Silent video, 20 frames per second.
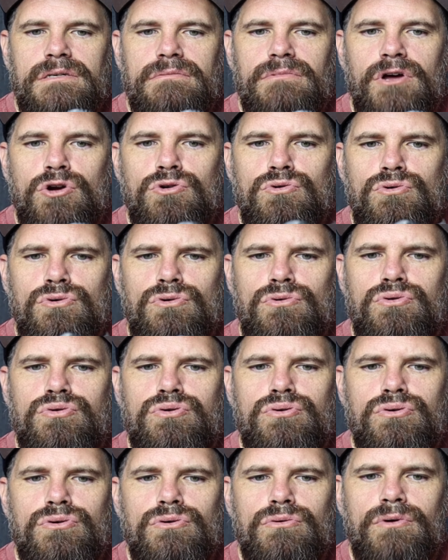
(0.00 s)
I'm like, whew,
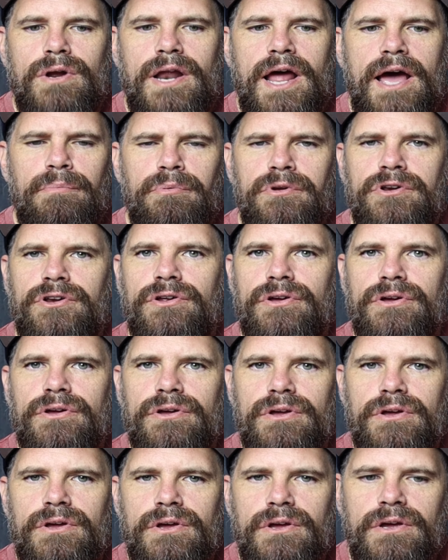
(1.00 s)
what happened?
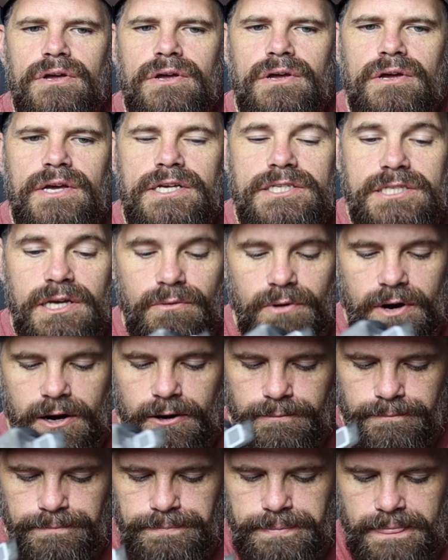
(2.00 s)
He said,
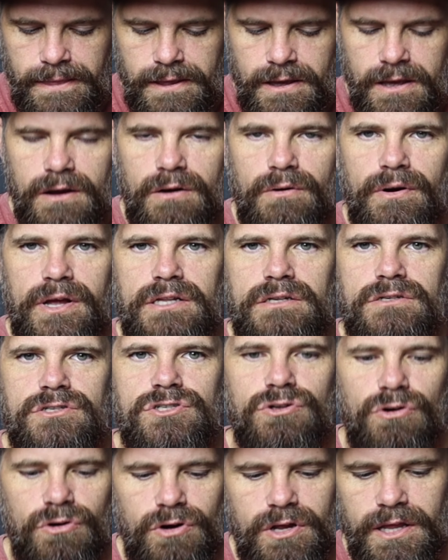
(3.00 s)
well, went
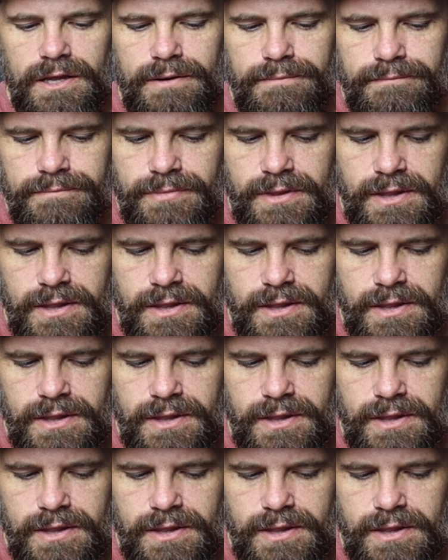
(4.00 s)
snorkeling,